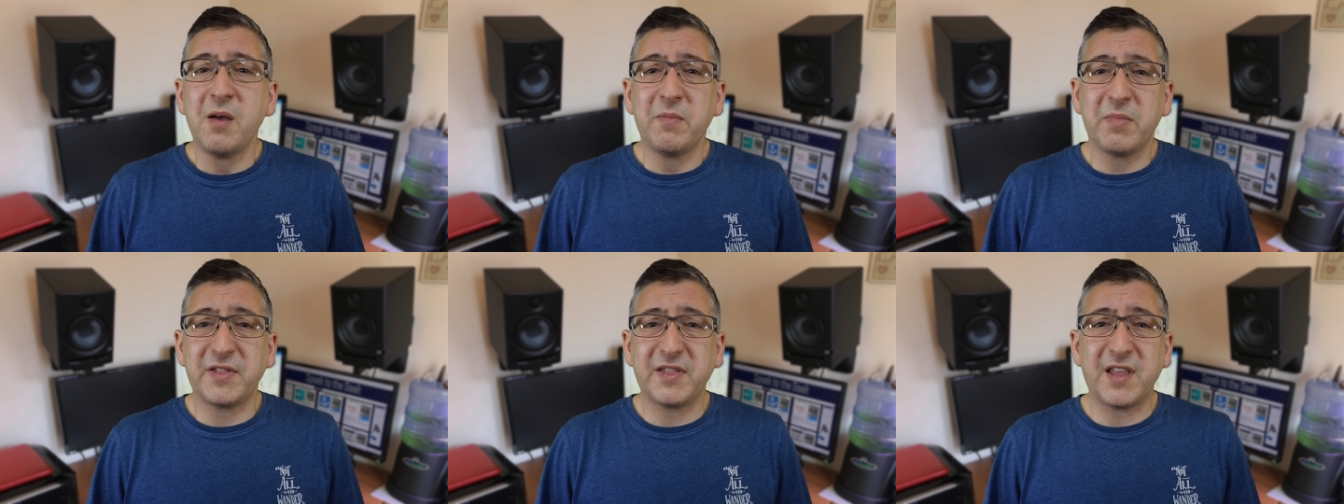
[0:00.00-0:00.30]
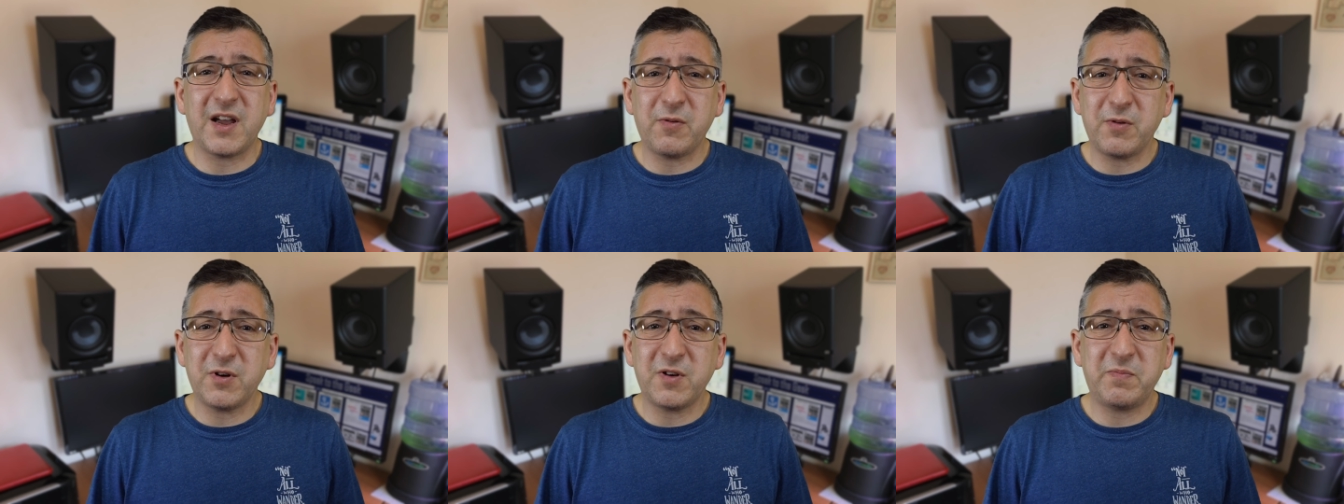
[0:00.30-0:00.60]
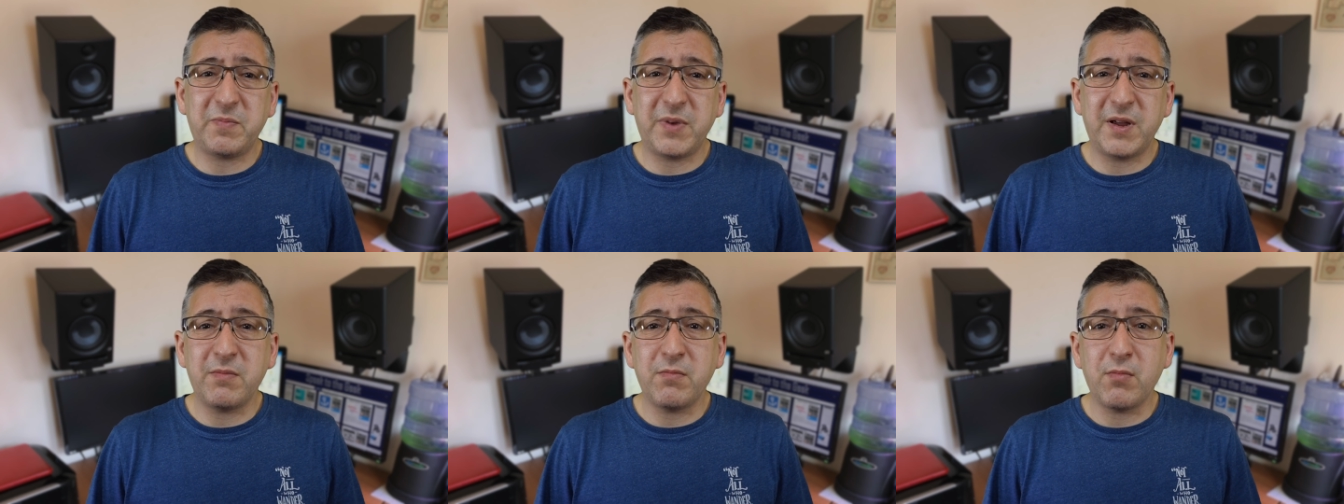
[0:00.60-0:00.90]
but that would
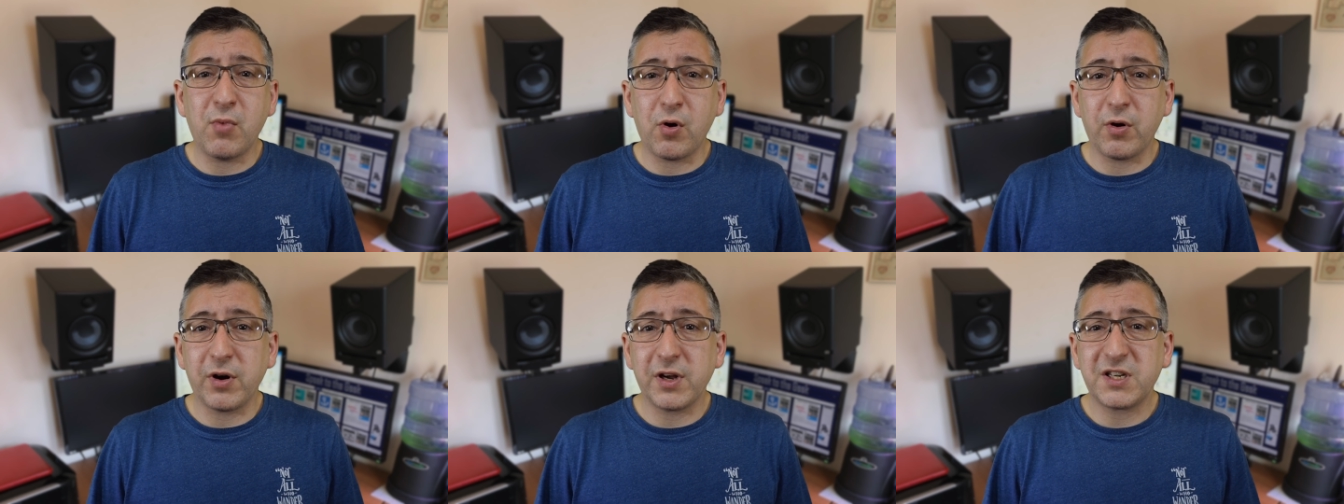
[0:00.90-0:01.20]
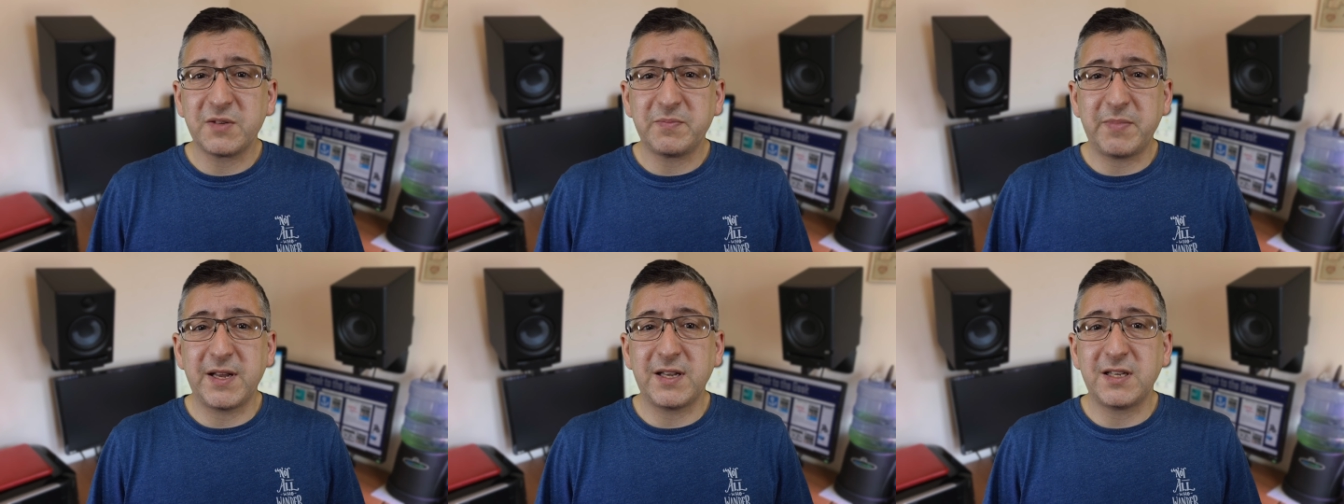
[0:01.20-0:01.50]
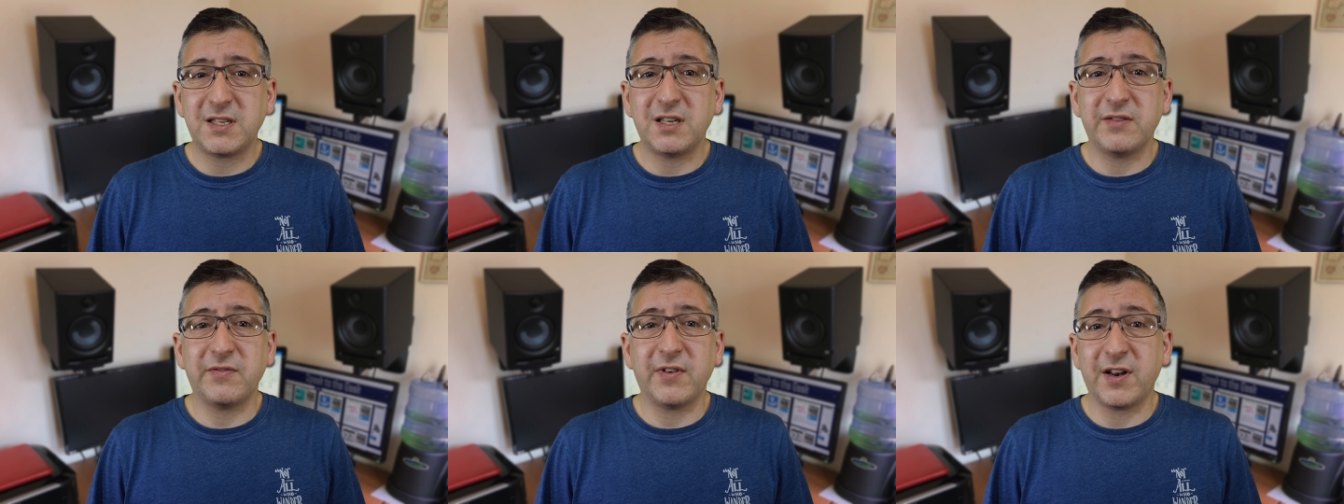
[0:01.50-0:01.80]
have been more
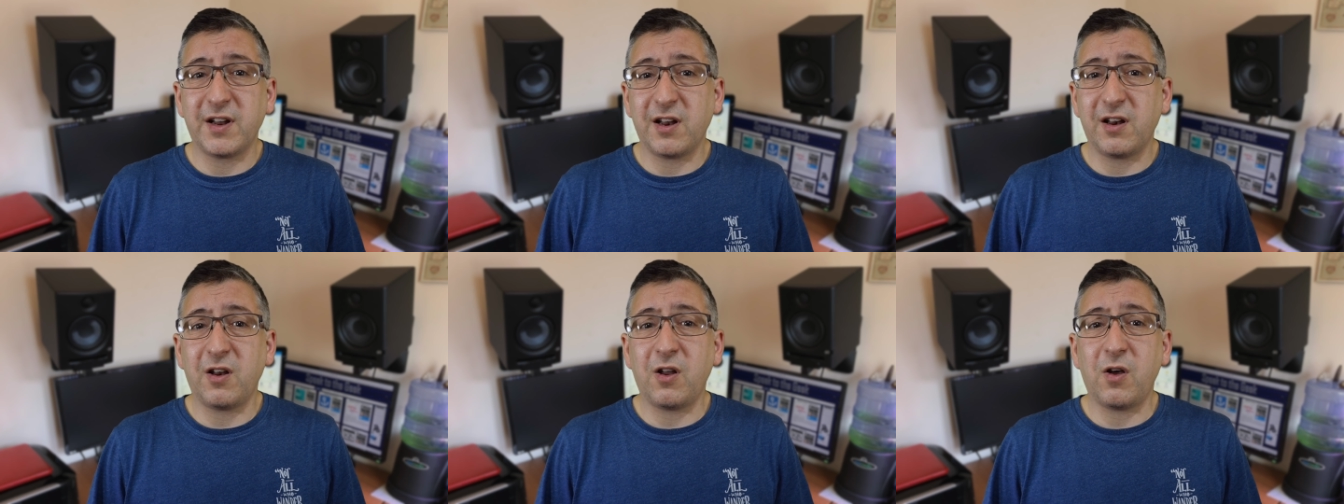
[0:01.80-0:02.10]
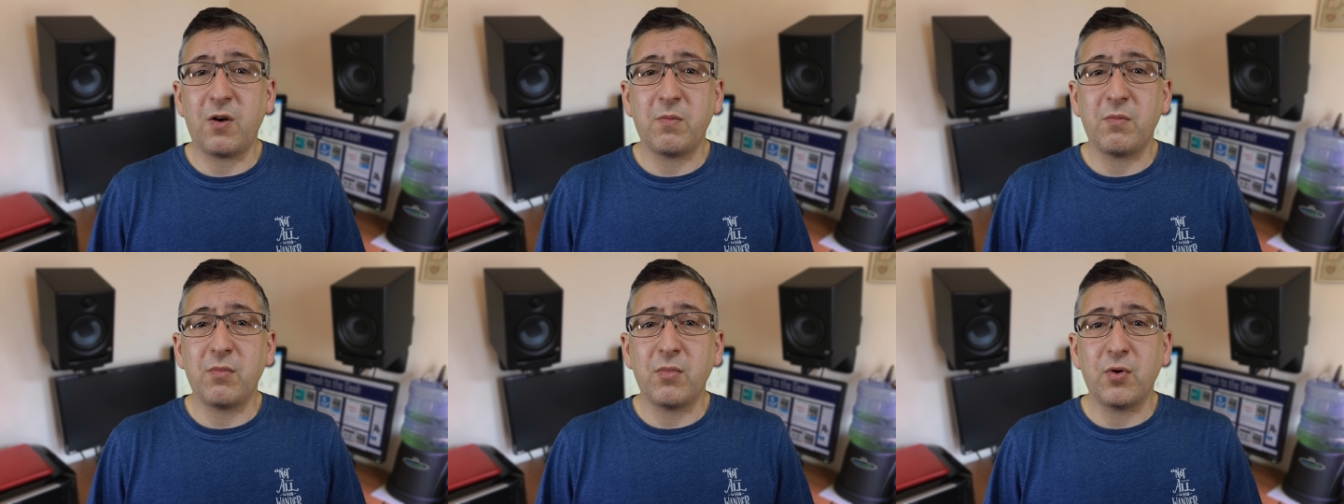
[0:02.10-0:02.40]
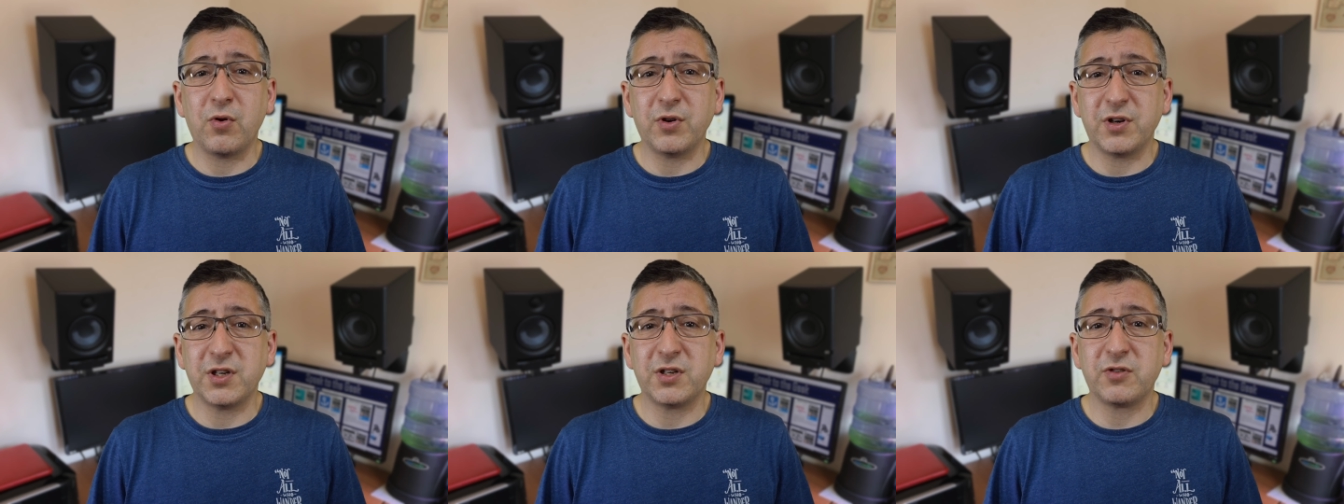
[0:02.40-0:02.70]
expensive and a lot
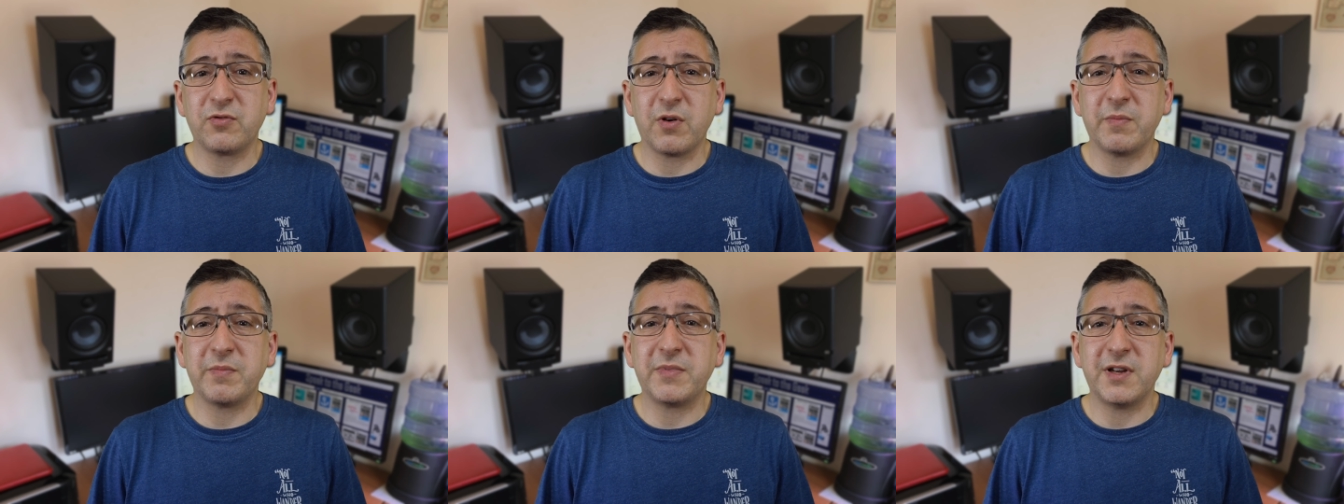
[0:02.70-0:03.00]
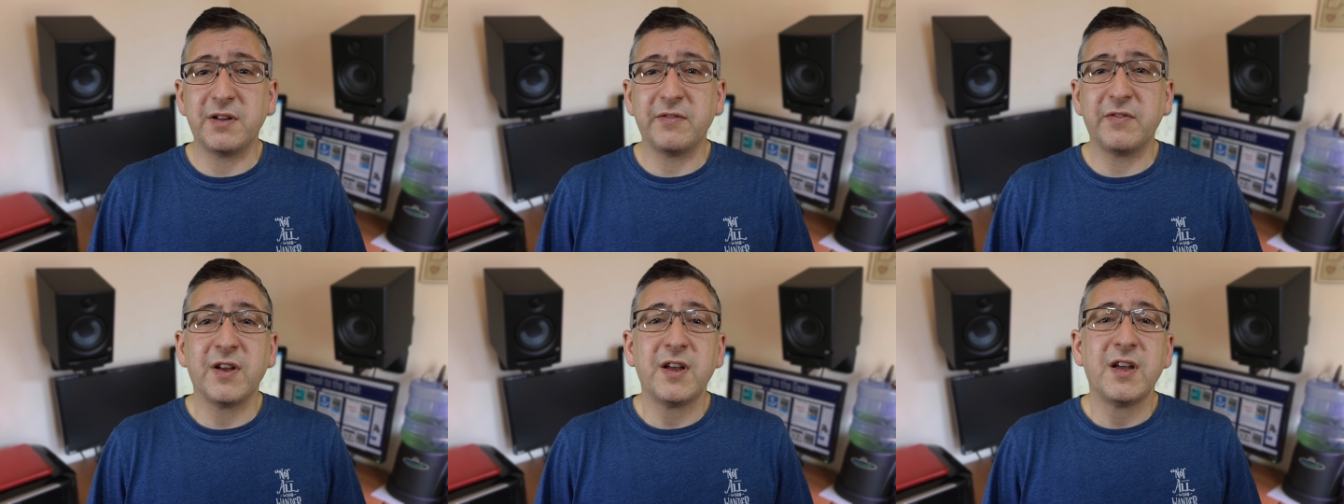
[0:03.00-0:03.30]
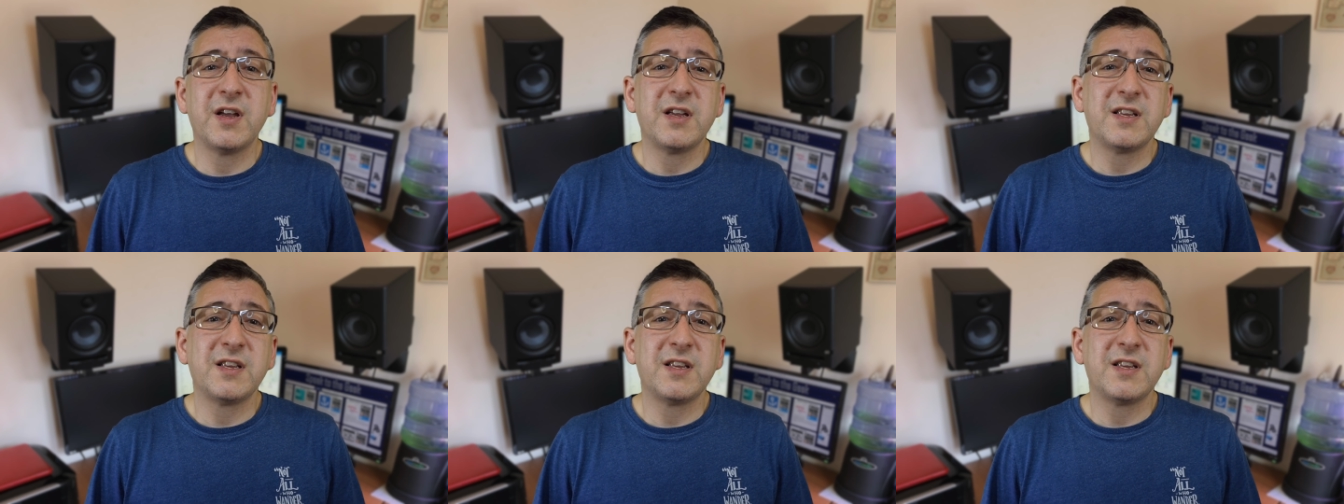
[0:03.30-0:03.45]
more disruptive.